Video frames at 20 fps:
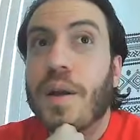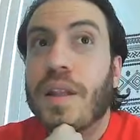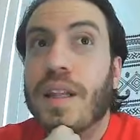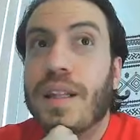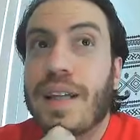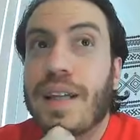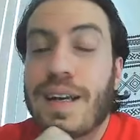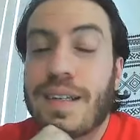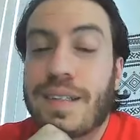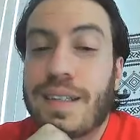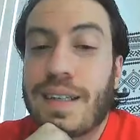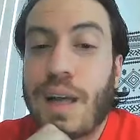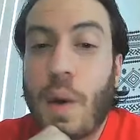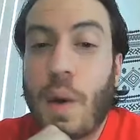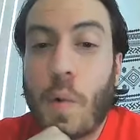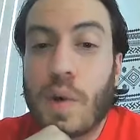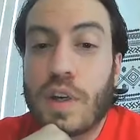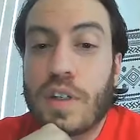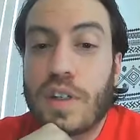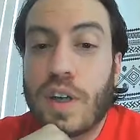The last thing I
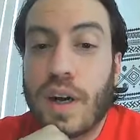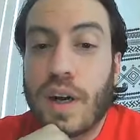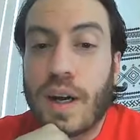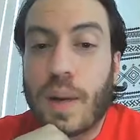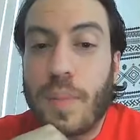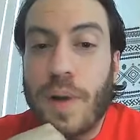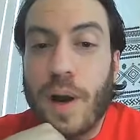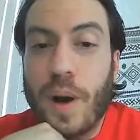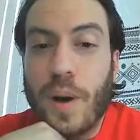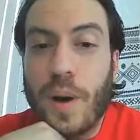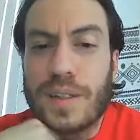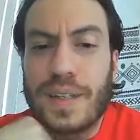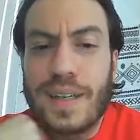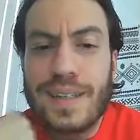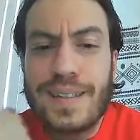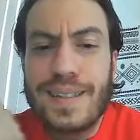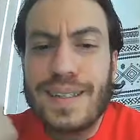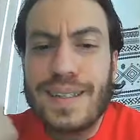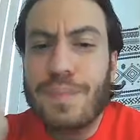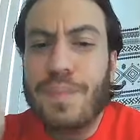want to talk about is I
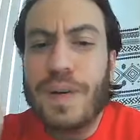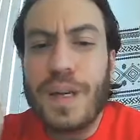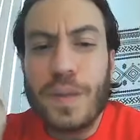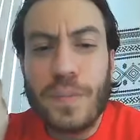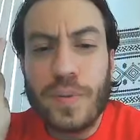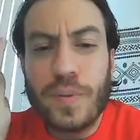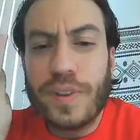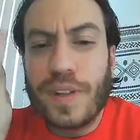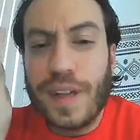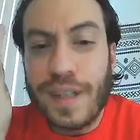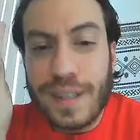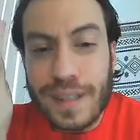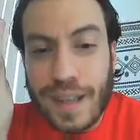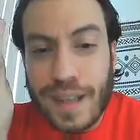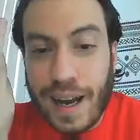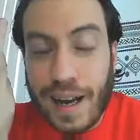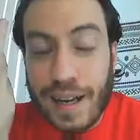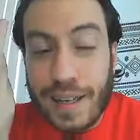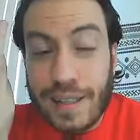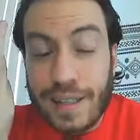see people
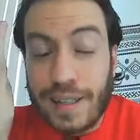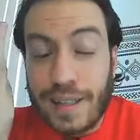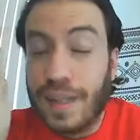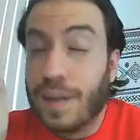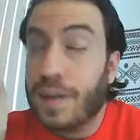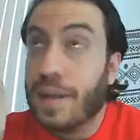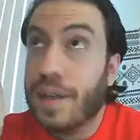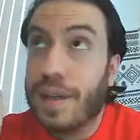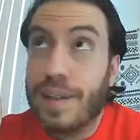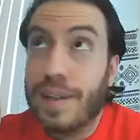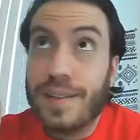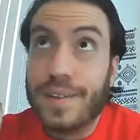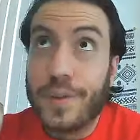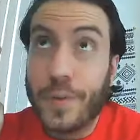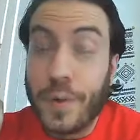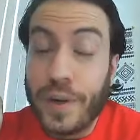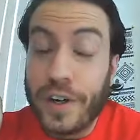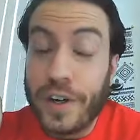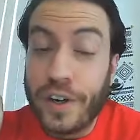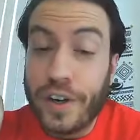online,
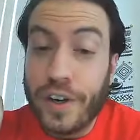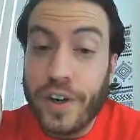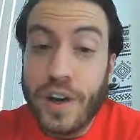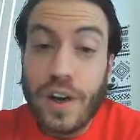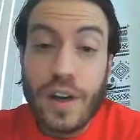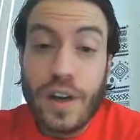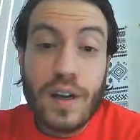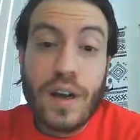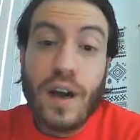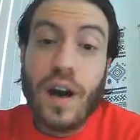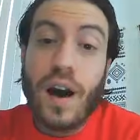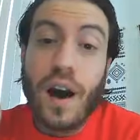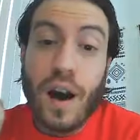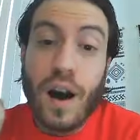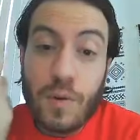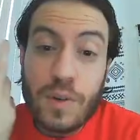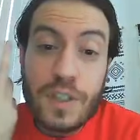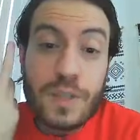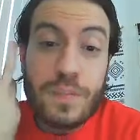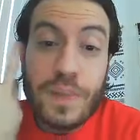Twitter,
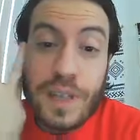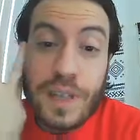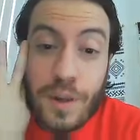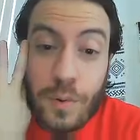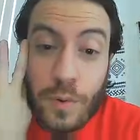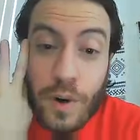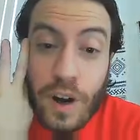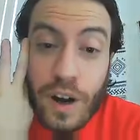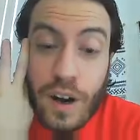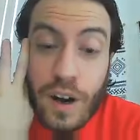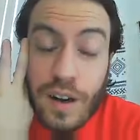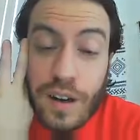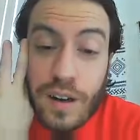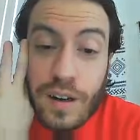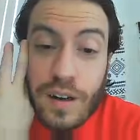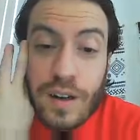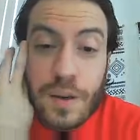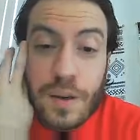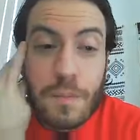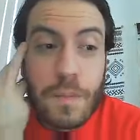always being
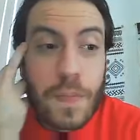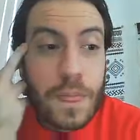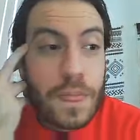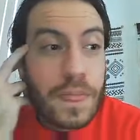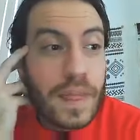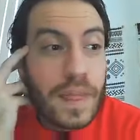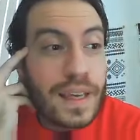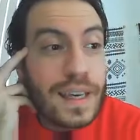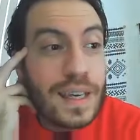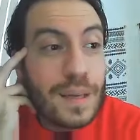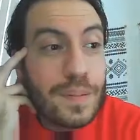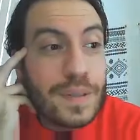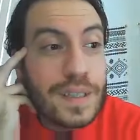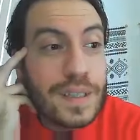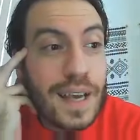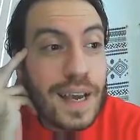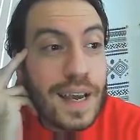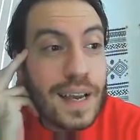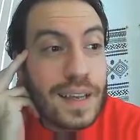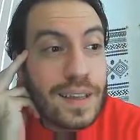wrong they keep
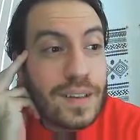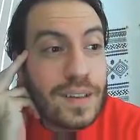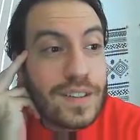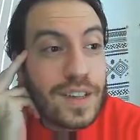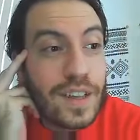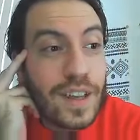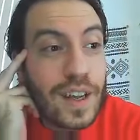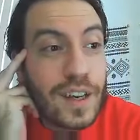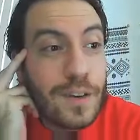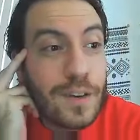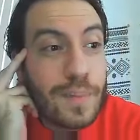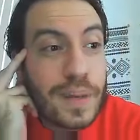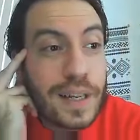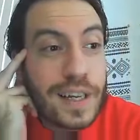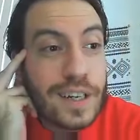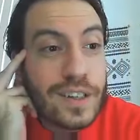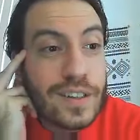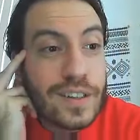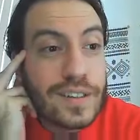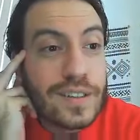saying there's a lot of
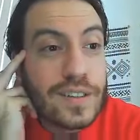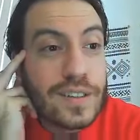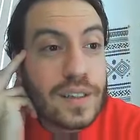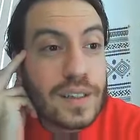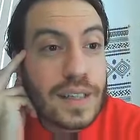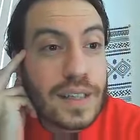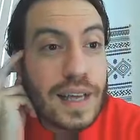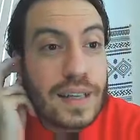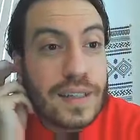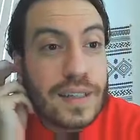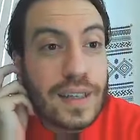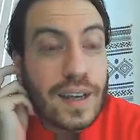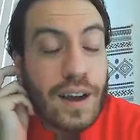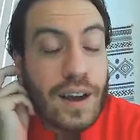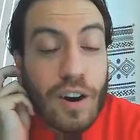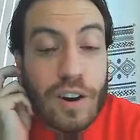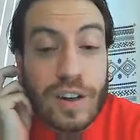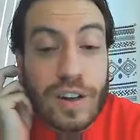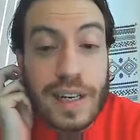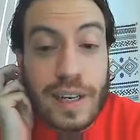players that
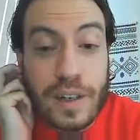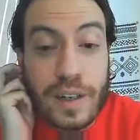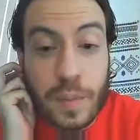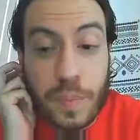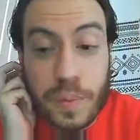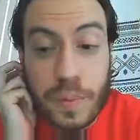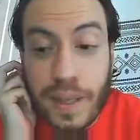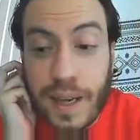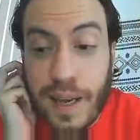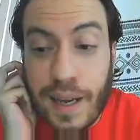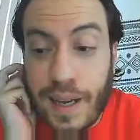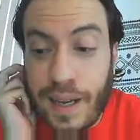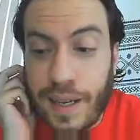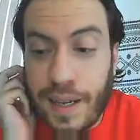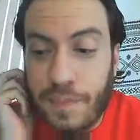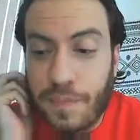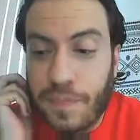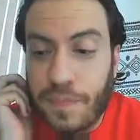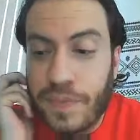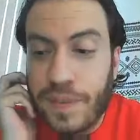aren't here to
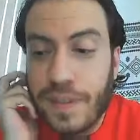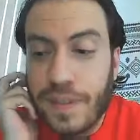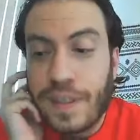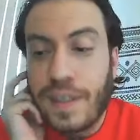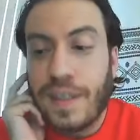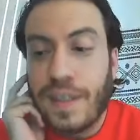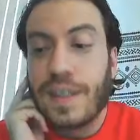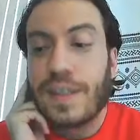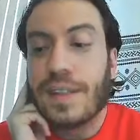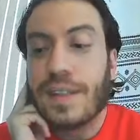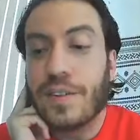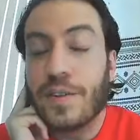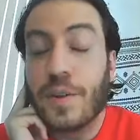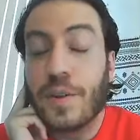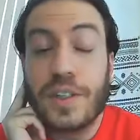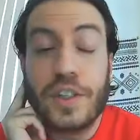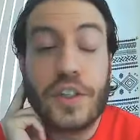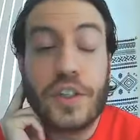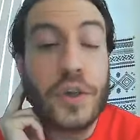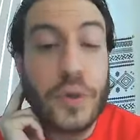play. There's
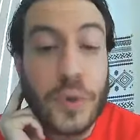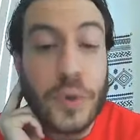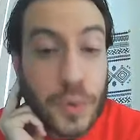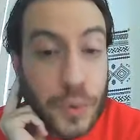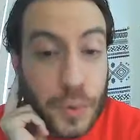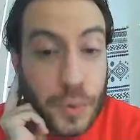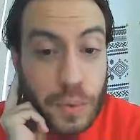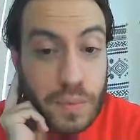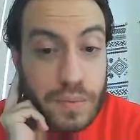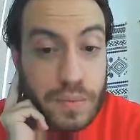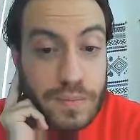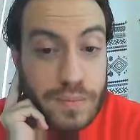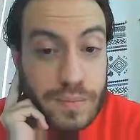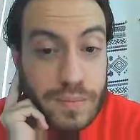only two,